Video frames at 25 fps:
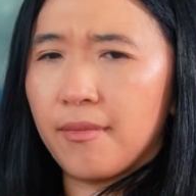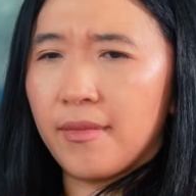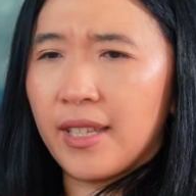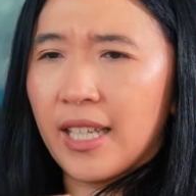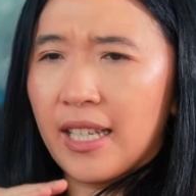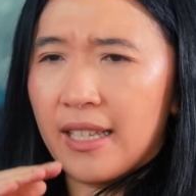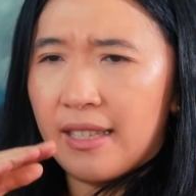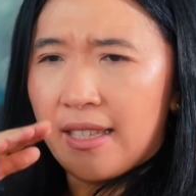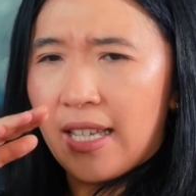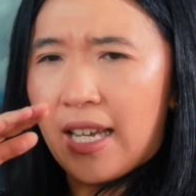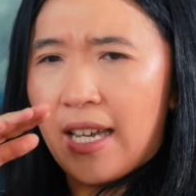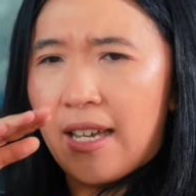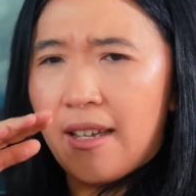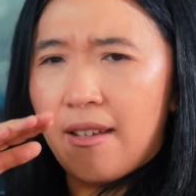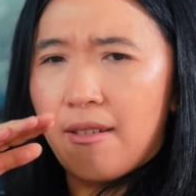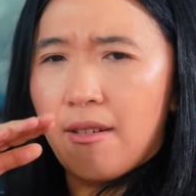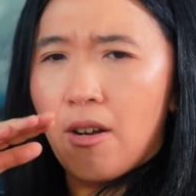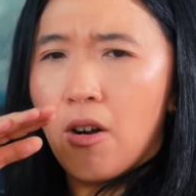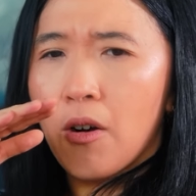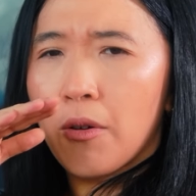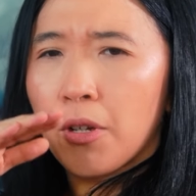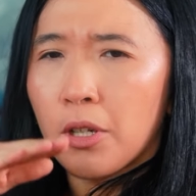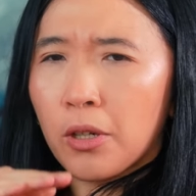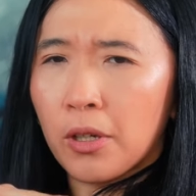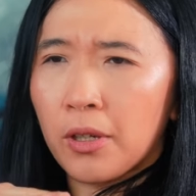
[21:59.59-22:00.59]
there's that,
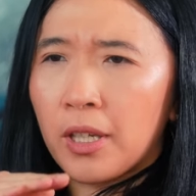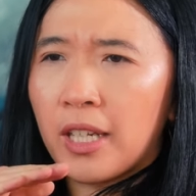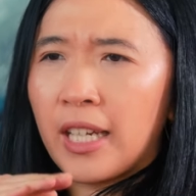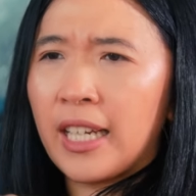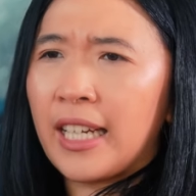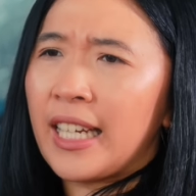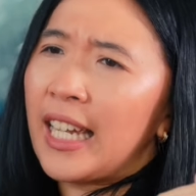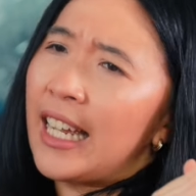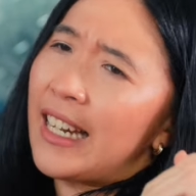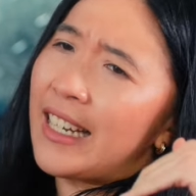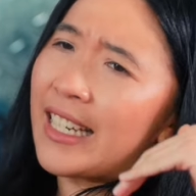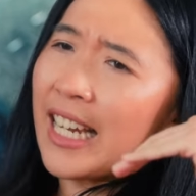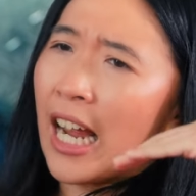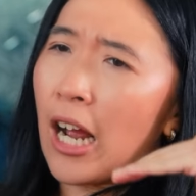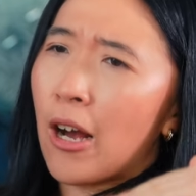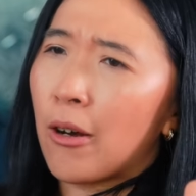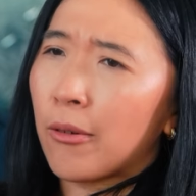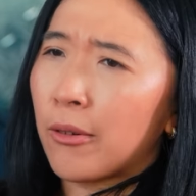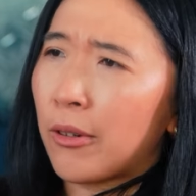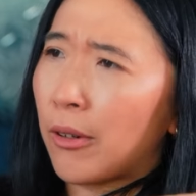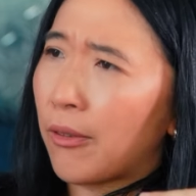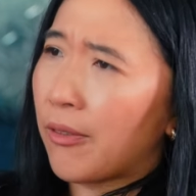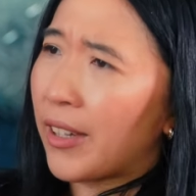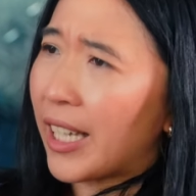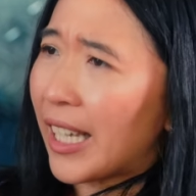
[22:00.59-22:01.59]
you need to get
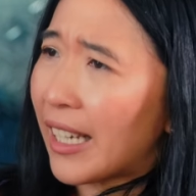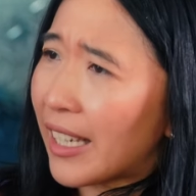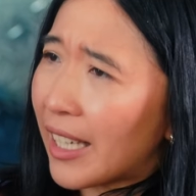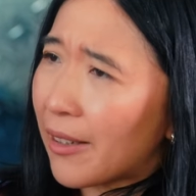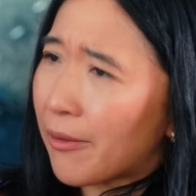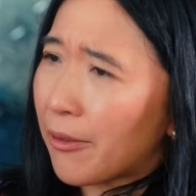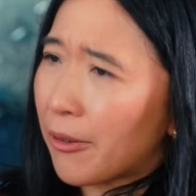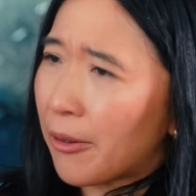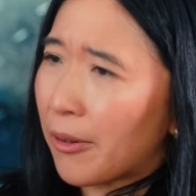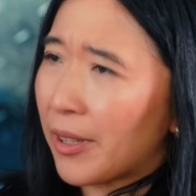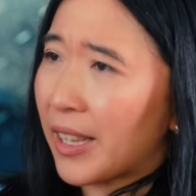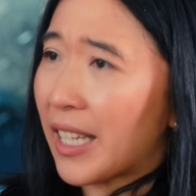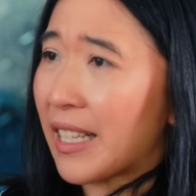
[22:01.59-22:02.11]
down on their level.